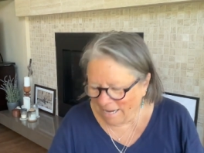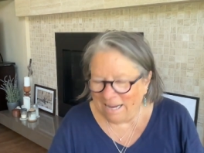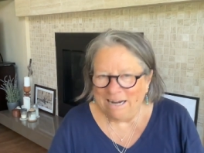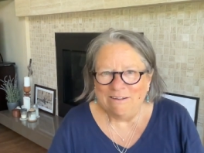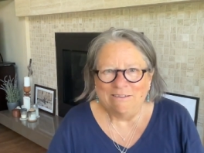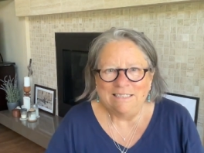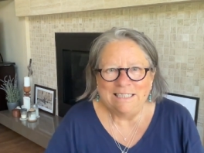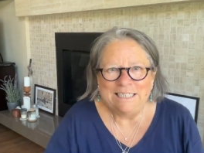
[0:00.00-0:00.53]

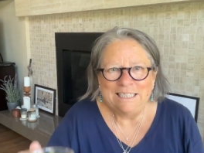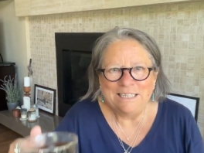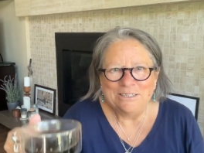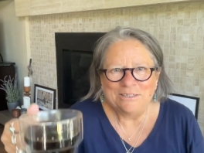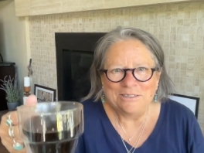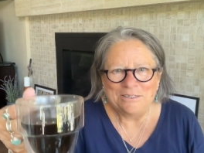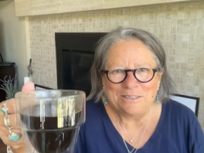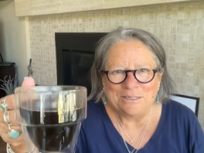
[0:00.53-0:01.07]
anyways,
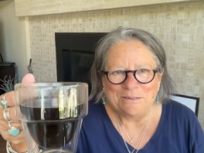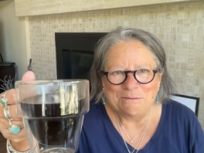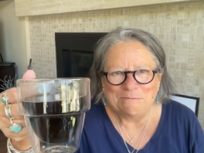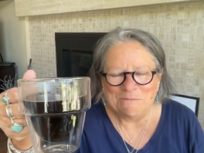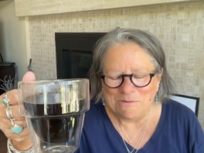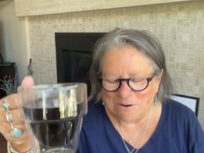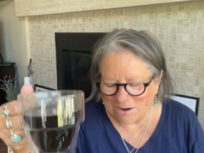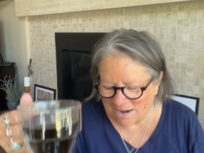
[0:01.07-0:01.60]
cheers. Good
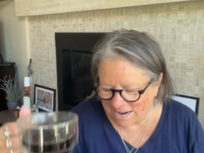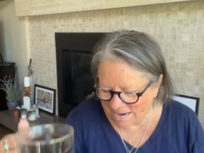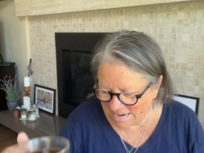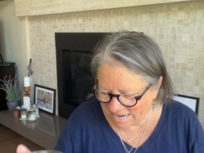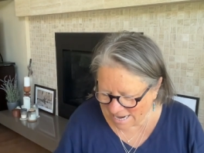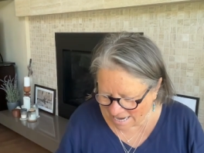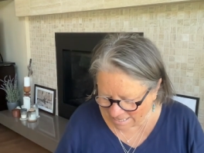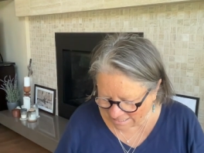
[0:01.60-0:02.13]

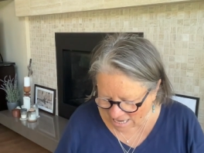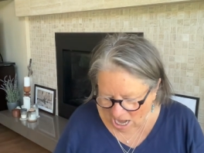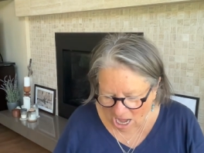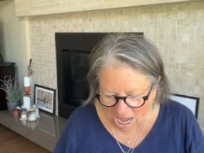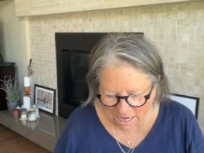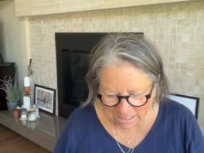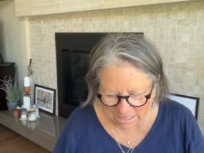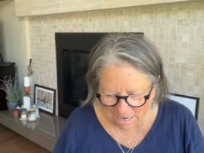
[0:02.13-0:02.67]
morning. Nice
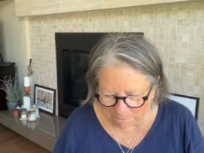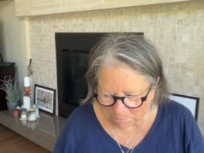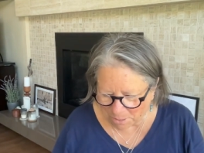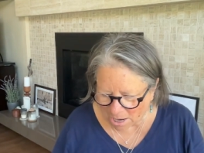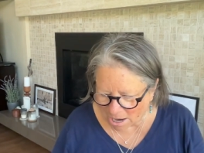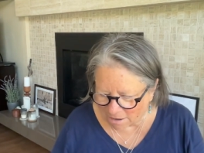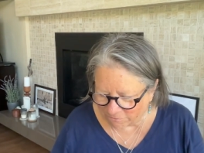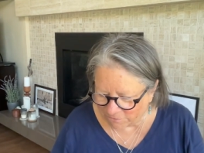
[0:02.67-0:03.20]
hot cup
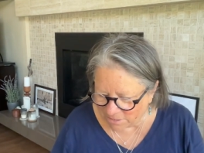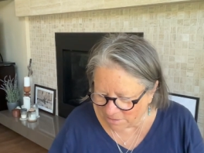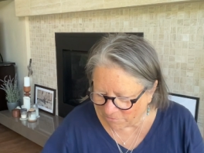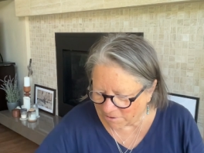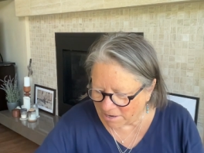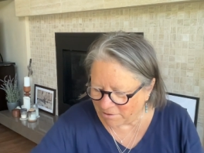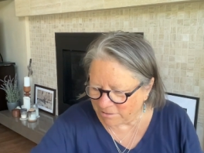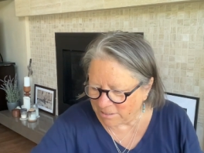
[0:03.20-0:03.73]
of coffee.
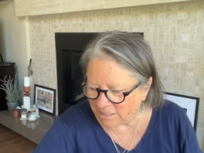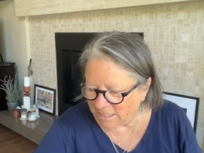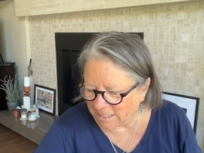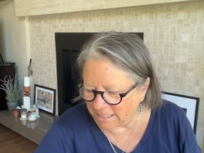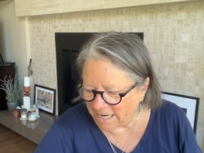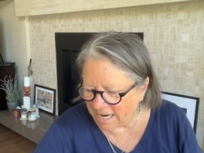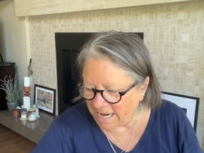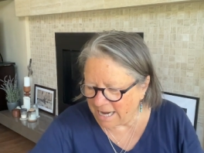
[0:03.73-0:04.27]
Fragrance of the
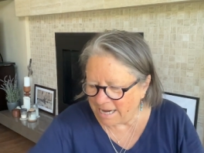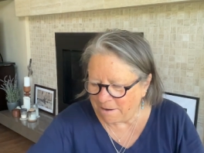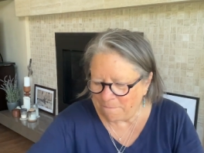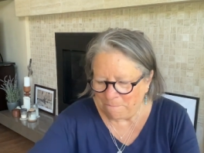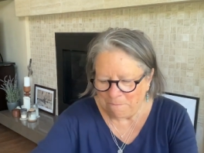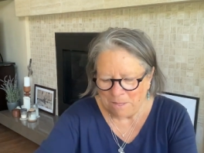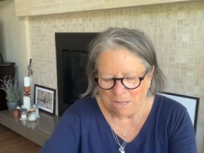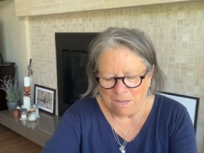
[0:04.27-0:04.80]

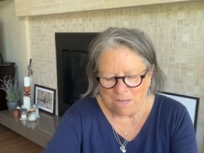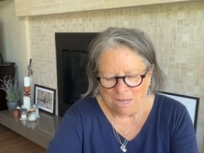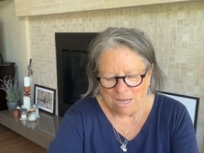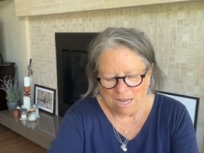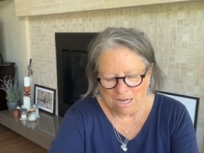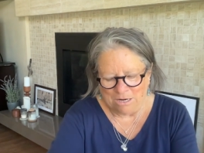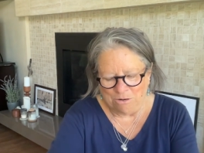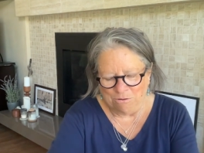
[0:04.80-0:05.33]
day.
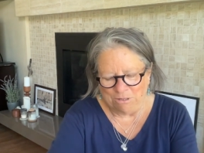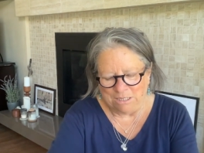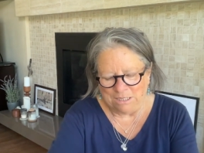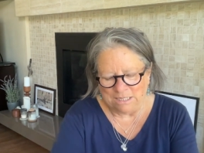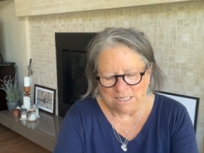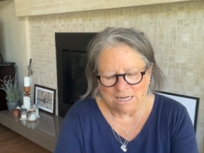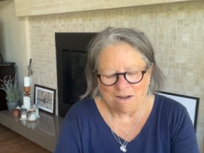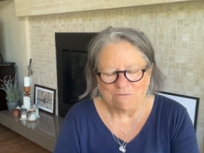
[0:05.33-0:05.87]
A newly
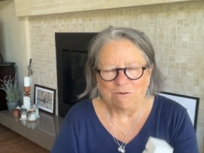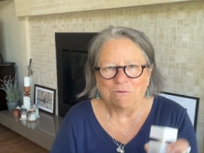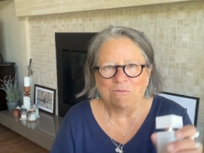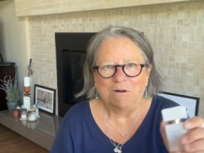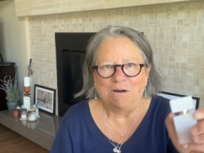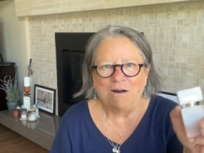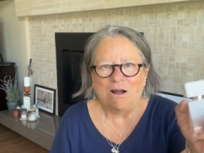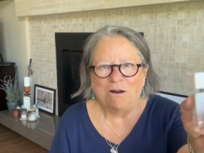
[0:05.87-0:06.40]
discovered
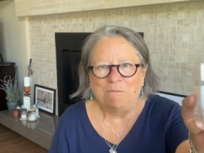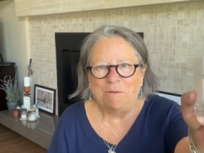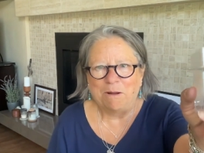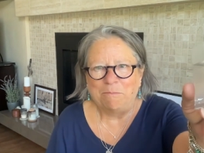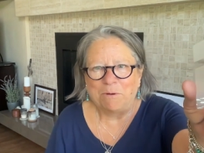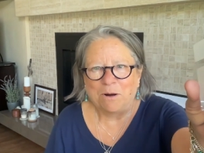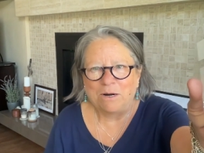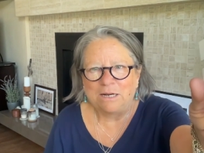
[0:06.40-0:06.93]
one on my
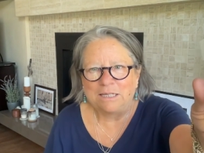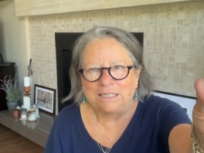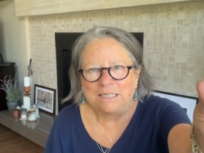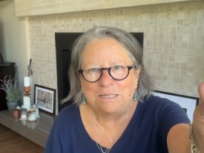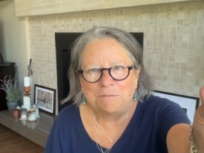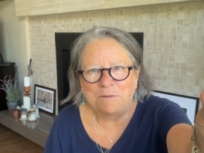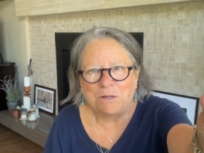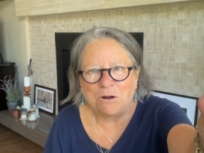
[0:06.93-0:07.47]
part.
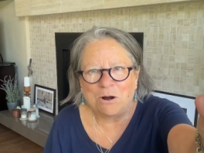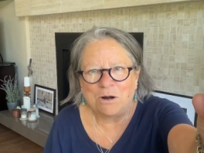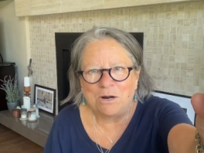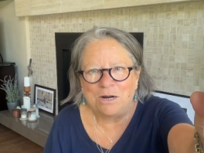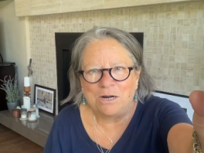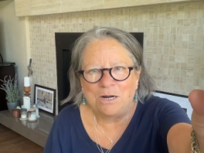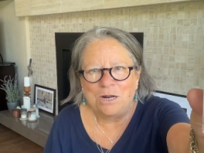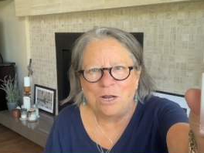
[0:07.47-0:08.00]
Elizabeth
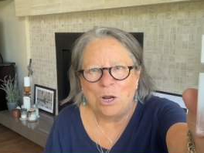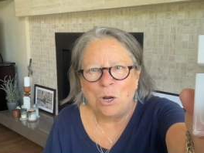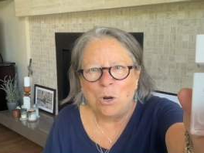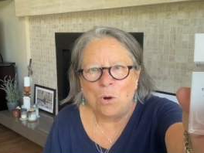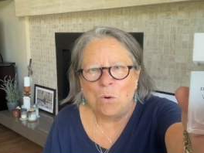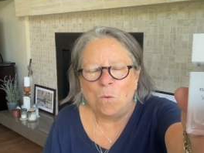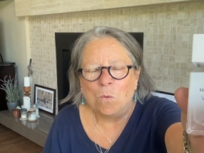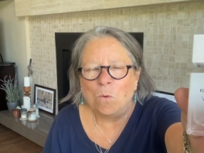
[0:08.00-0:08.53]
Arden
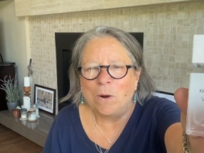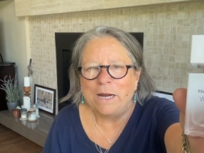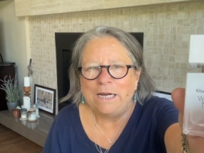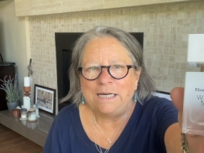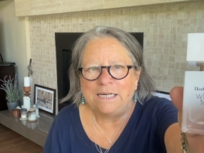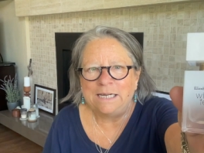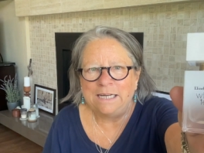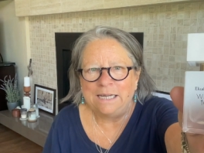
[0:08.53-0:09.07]

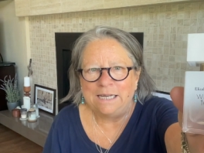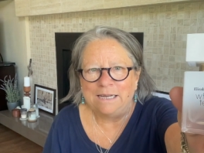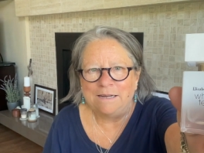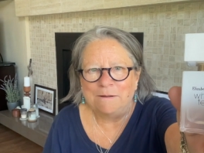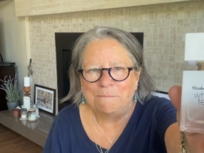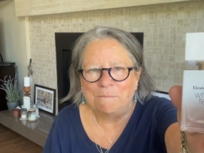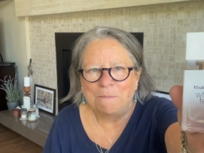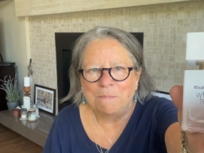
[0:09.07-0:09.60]
White Tea.